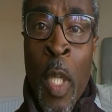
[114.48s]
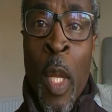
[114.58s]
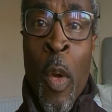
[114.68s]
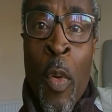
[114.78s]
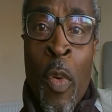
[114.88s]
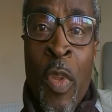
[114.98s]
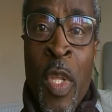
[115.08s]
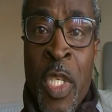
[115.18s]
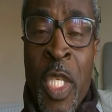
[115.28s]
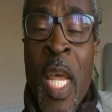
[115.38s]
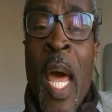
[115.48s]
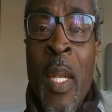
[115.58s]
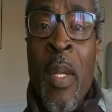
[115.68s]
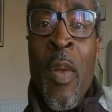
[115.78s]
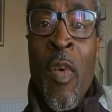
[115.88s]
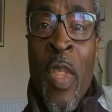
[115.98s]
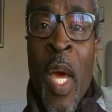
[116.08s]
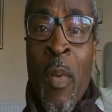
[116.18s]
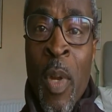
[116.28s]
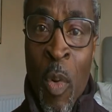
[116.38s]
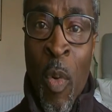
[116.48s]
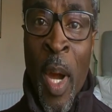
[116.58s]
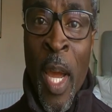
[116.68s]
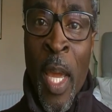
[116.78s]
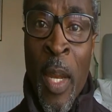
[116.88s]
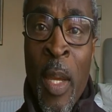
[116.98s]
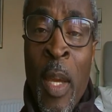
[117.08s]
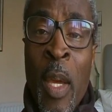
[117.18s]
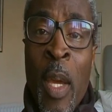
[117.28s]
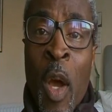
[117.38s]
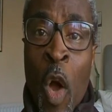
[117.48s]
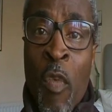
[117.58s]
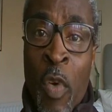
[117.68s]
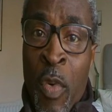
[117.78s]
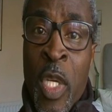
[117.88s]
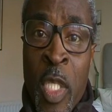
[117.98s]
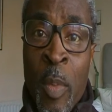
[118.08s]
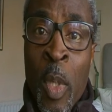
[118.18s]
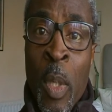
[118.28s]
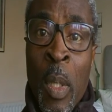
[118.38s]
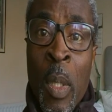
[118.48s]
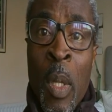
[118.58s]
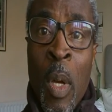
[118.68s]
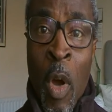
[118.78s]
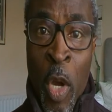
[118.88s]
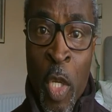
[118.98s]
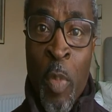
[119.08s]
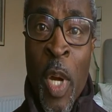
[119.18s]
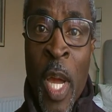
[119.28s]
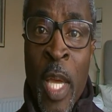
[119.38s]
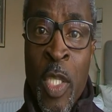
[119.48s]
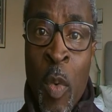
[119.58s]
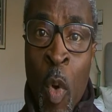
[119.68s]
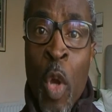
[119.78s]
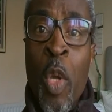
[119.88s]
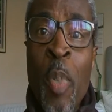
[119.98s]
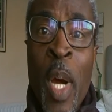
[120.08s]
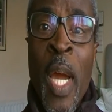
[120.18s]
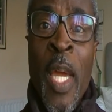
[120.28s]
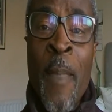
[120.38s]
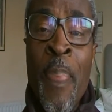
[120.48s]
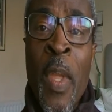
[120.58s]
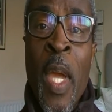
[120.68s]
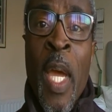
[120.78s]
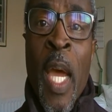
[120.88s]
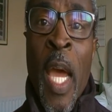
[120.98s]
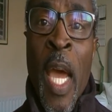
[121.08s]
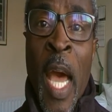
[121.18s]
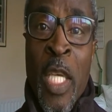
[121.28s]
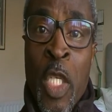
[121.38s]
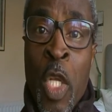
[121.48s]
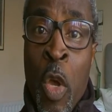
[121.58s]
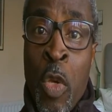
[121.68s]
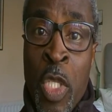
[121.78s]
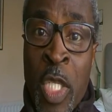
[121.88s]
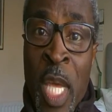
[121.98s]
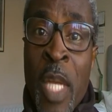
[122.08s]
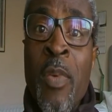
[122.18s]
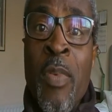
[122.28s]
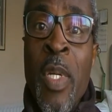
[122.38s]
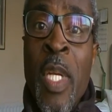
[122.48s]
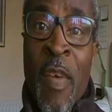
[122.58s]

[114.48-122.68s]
below the standard of that required of a reasonable occupier. So occupier has no statutory